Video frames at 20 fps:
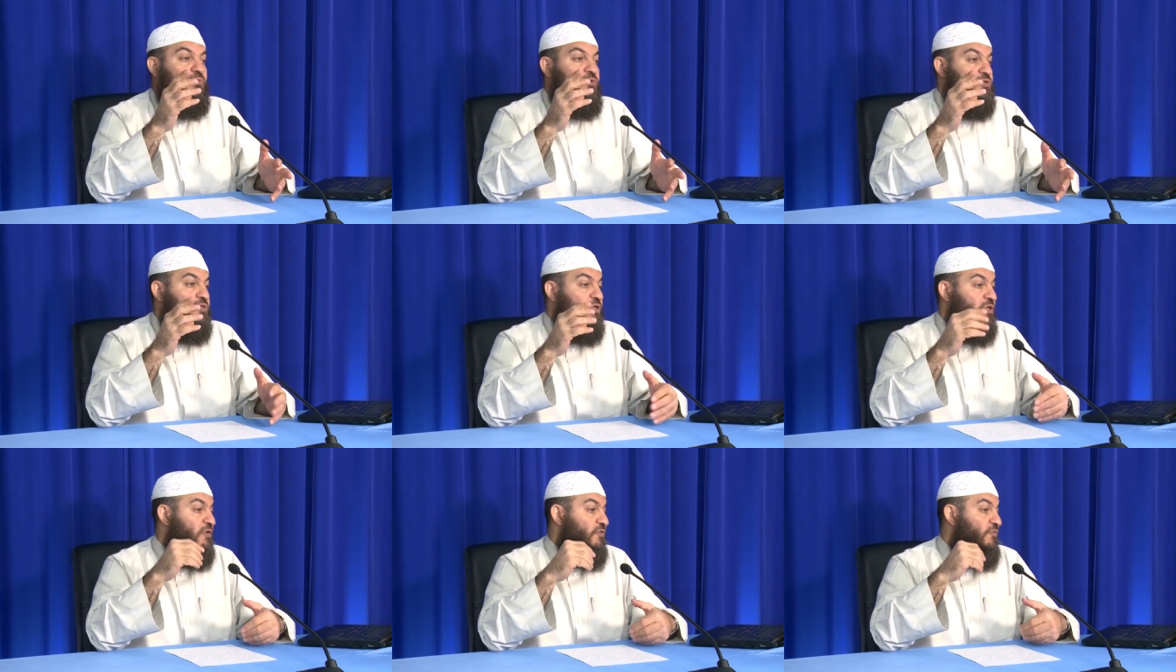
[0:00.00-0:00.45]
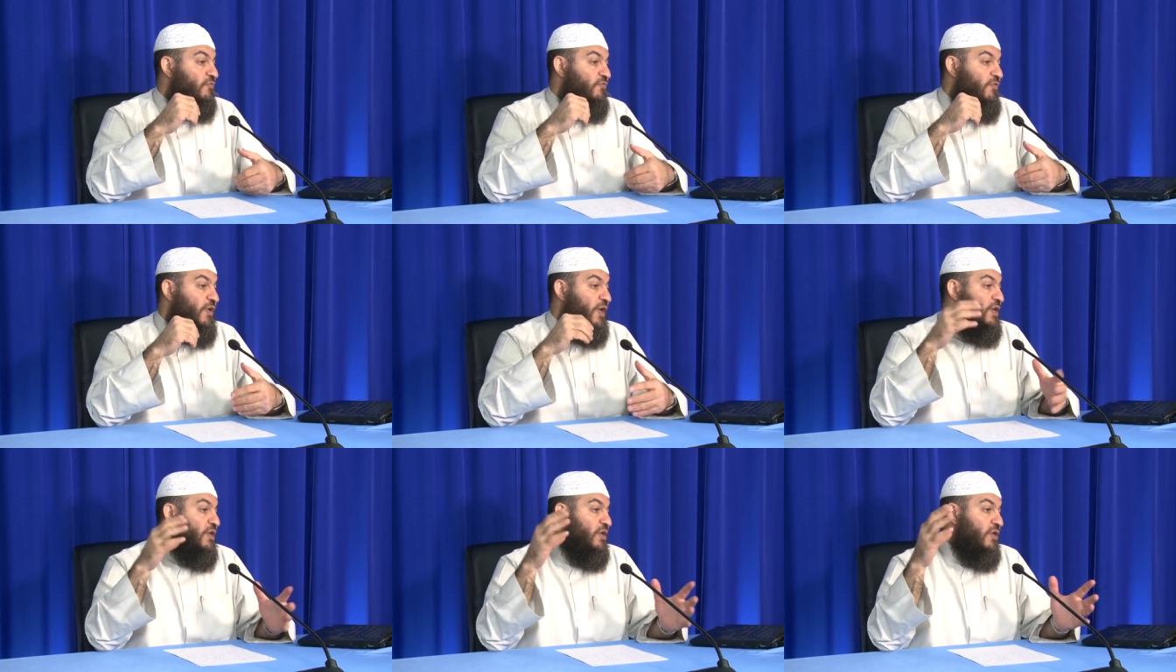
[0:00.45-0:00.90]
music,
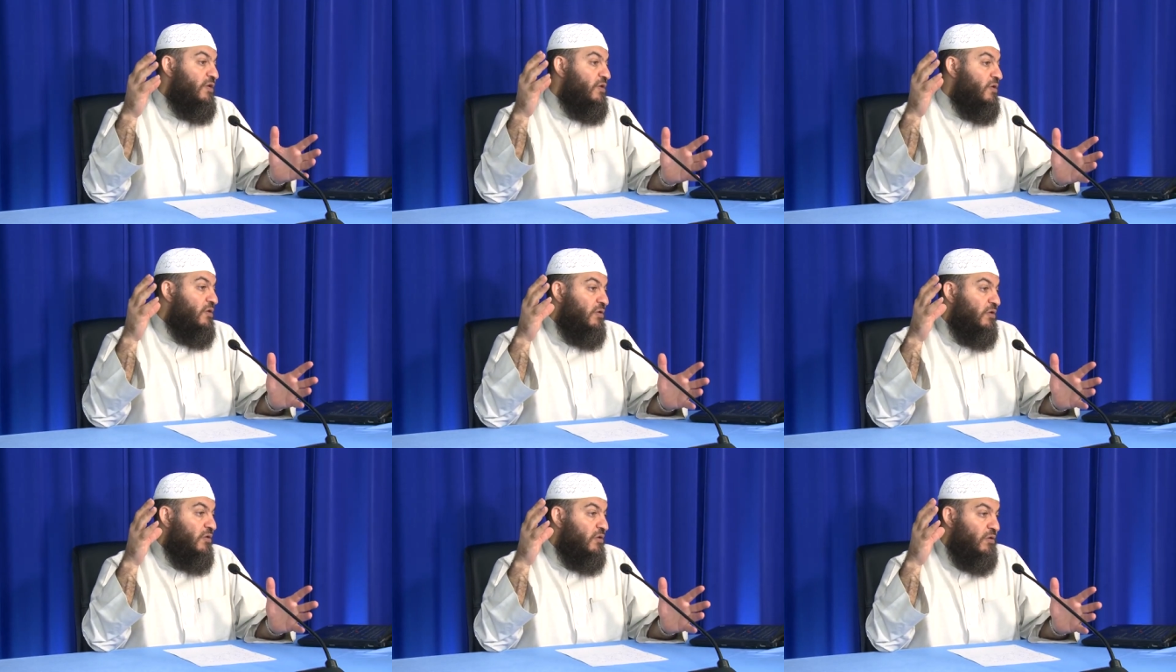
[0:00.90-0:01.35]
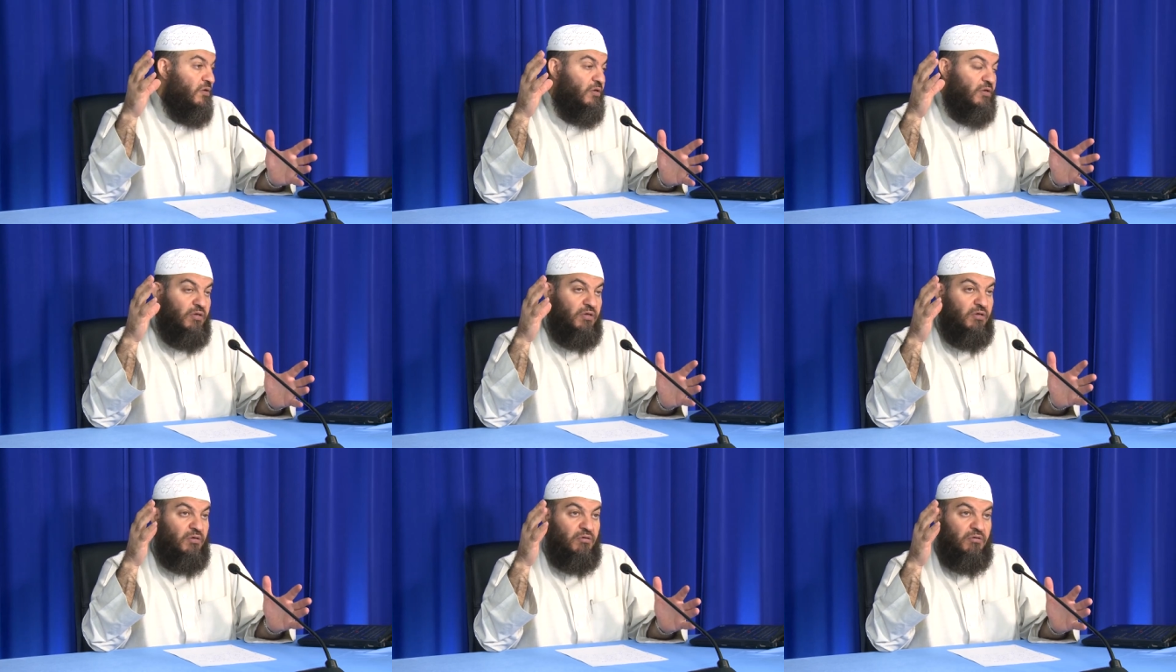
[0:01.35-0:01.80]
very
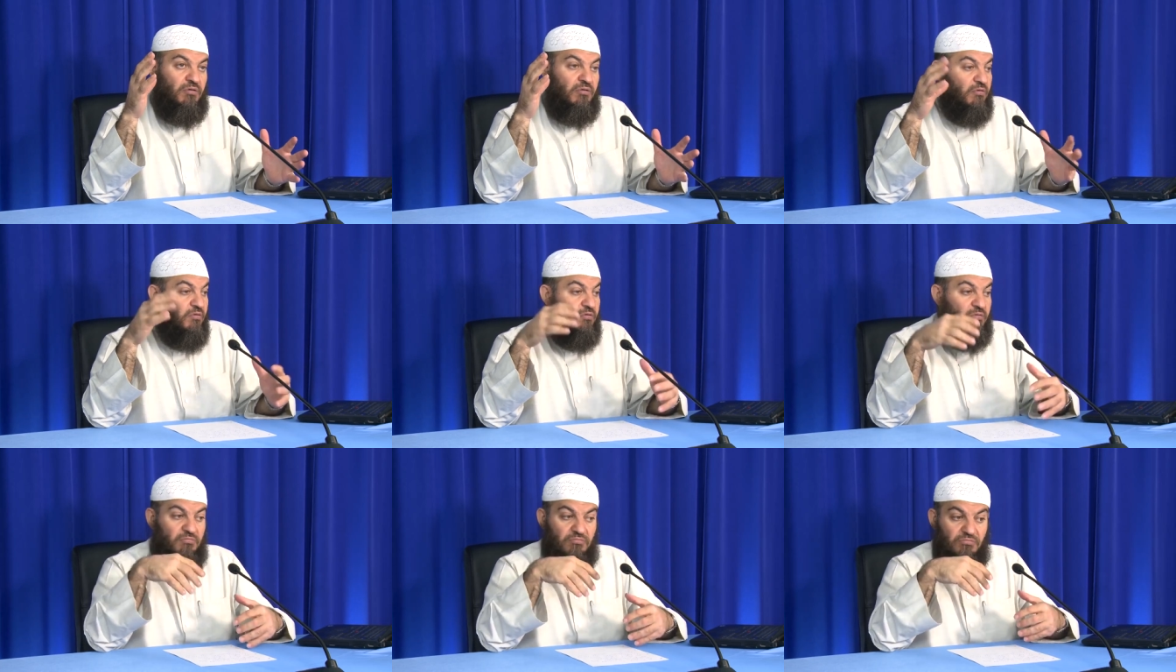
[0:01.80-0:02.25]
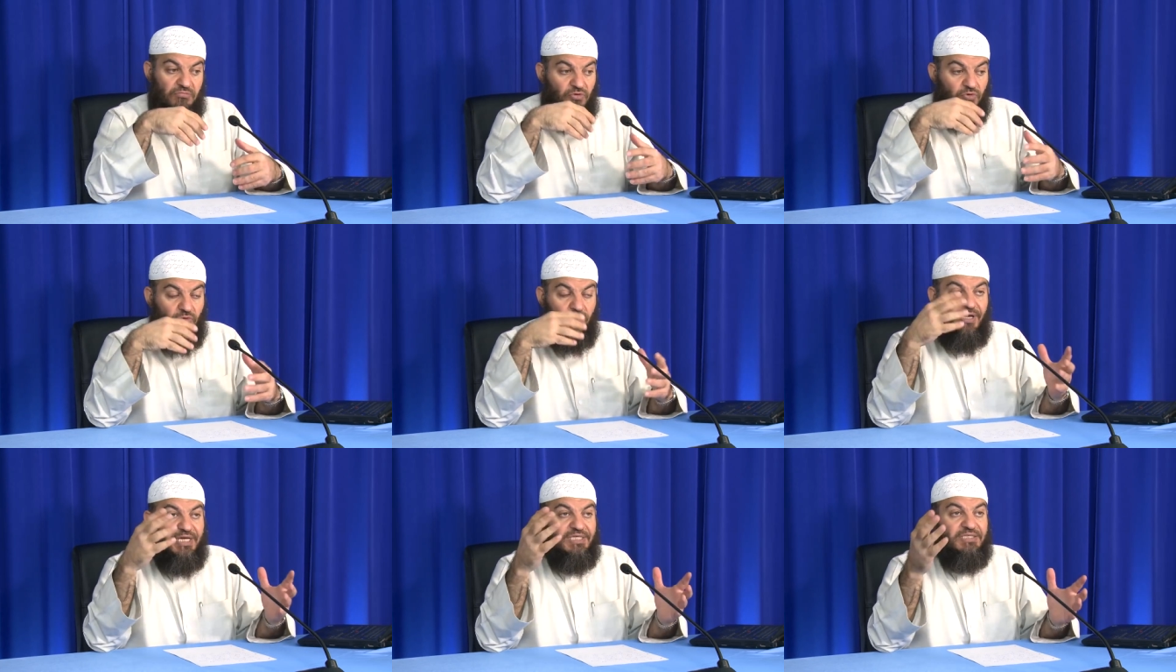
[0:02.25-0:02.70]
uh,
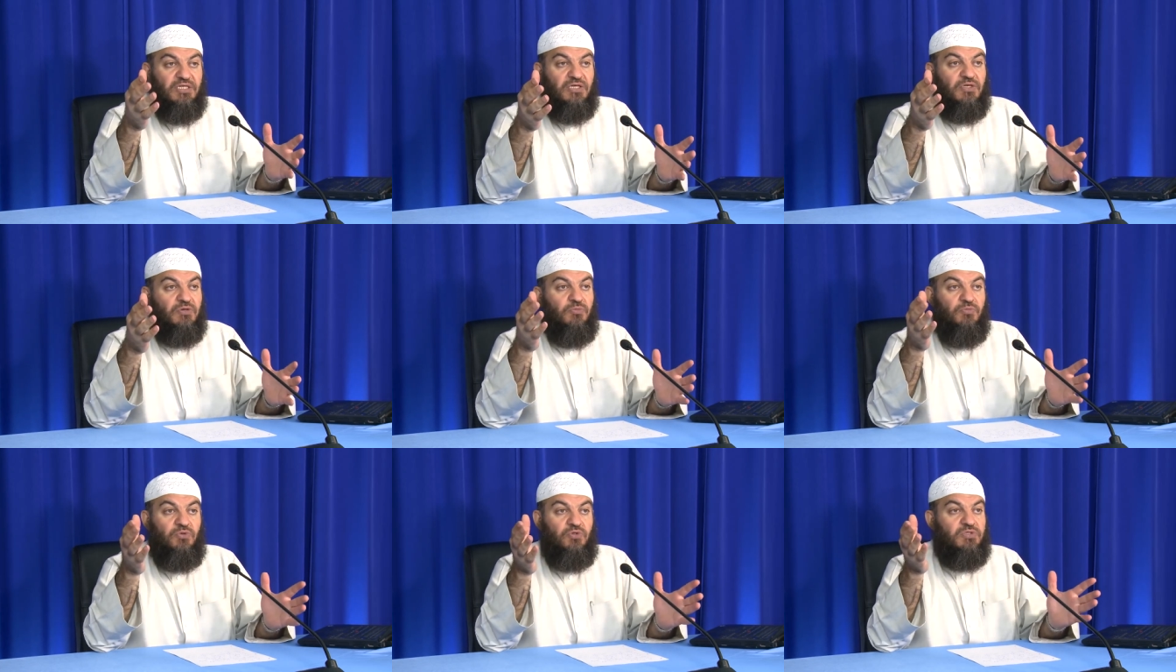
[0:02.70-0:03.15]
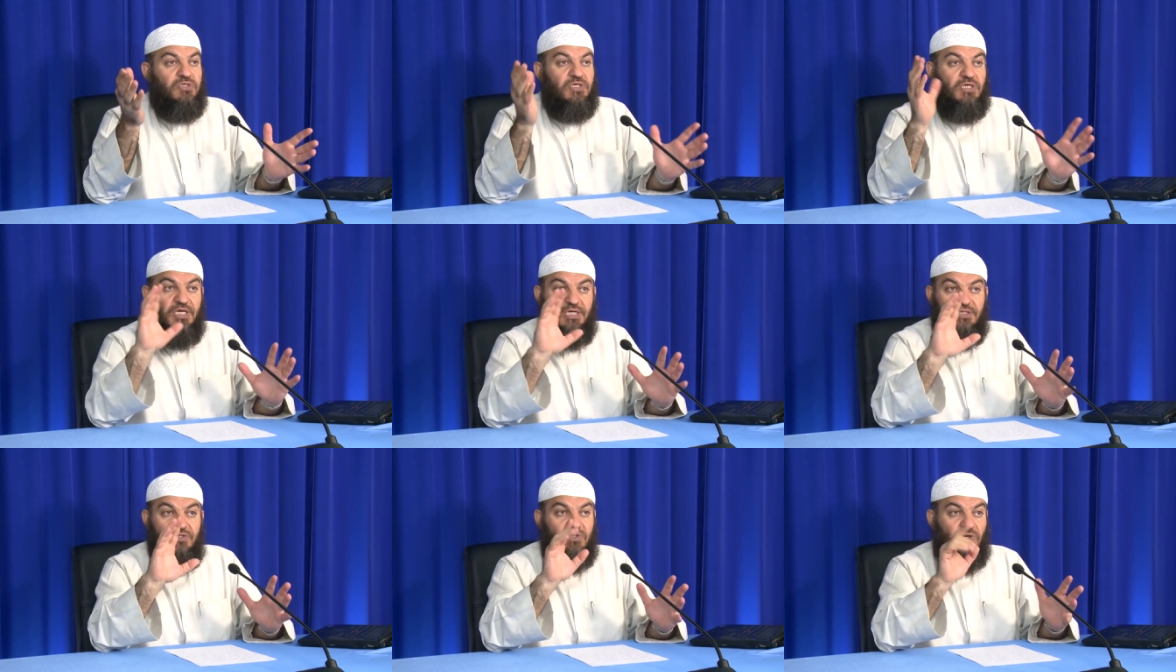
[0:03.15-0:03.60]
romantic
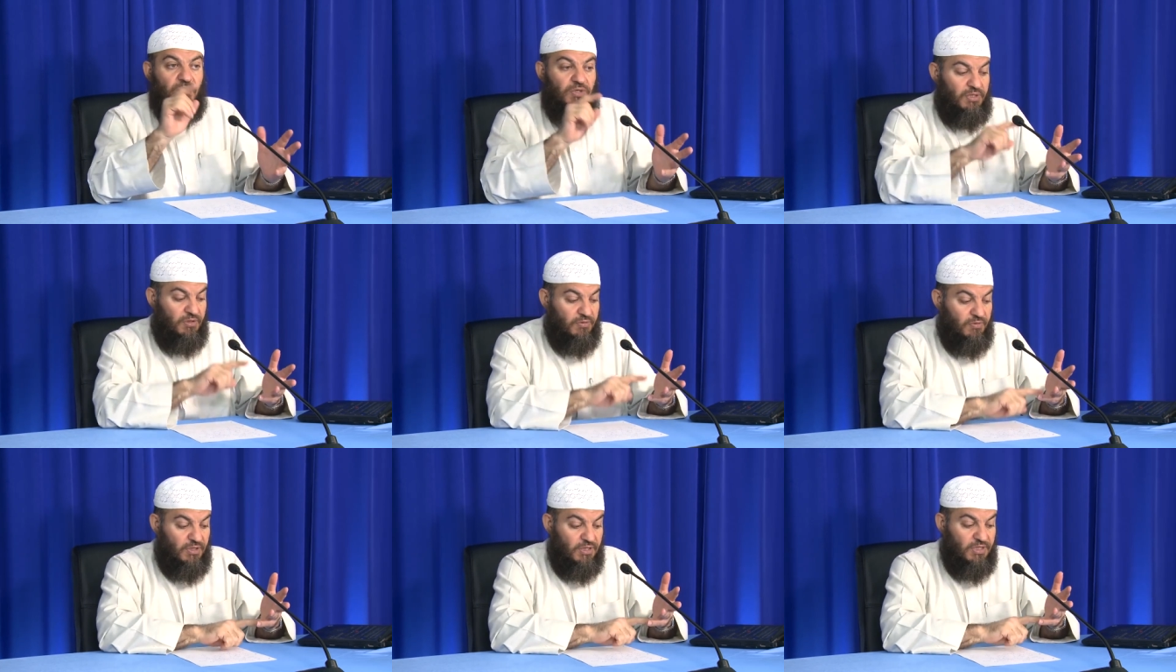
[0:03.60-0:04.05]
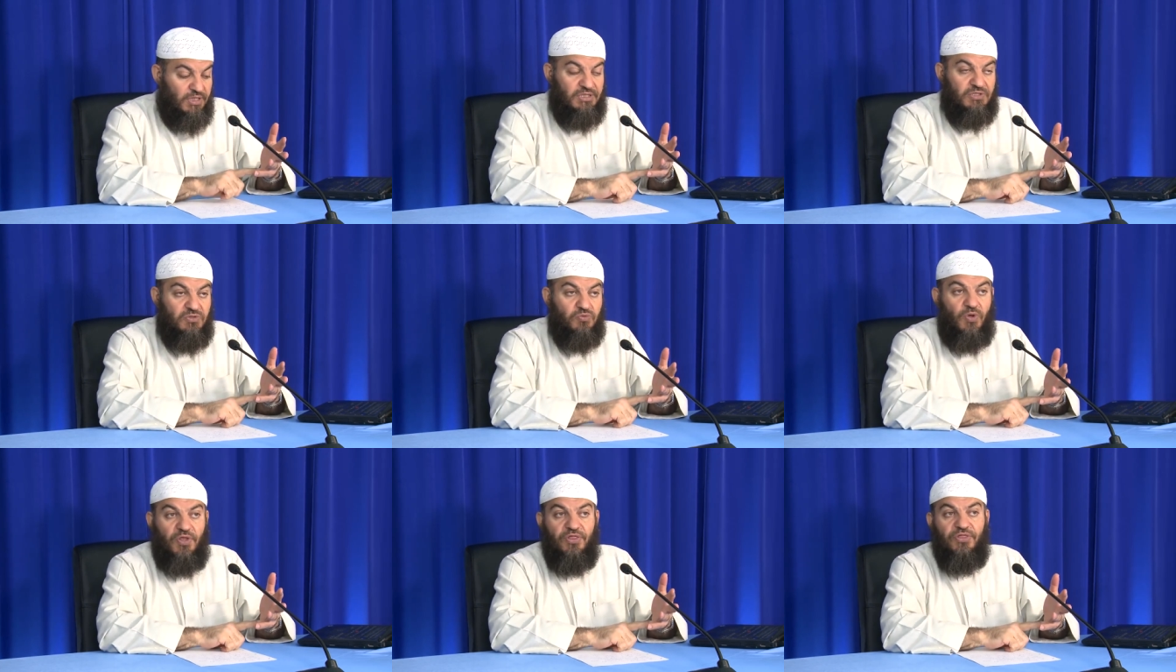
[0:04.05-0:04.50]
music, and so on. This
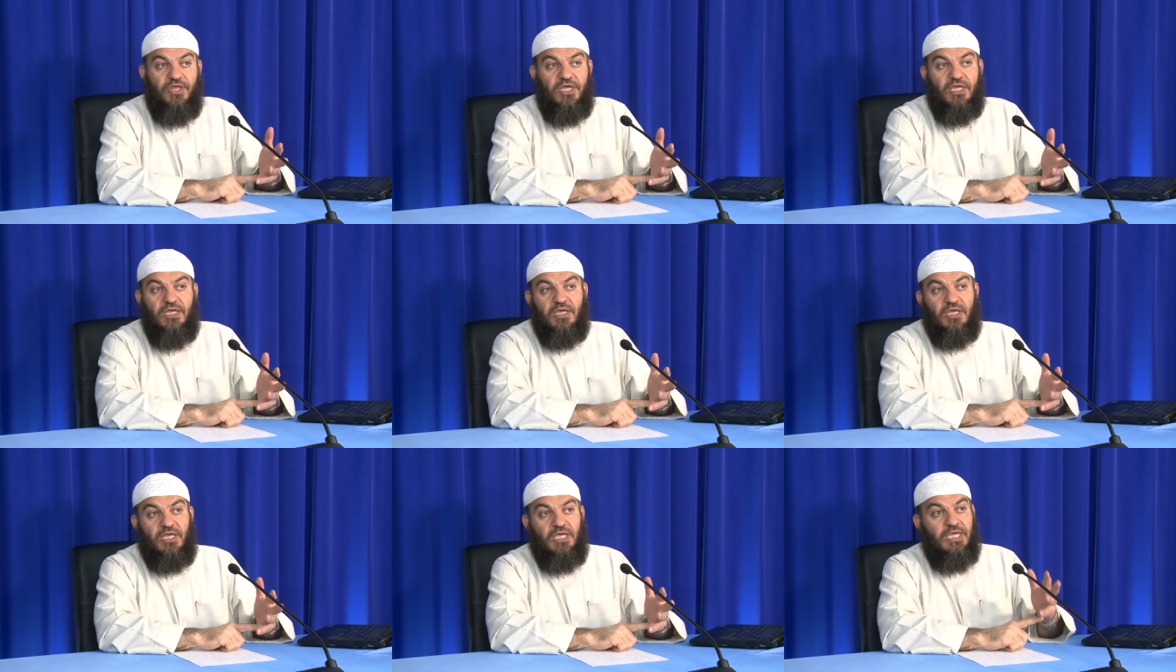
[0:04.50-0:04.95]
is one thing.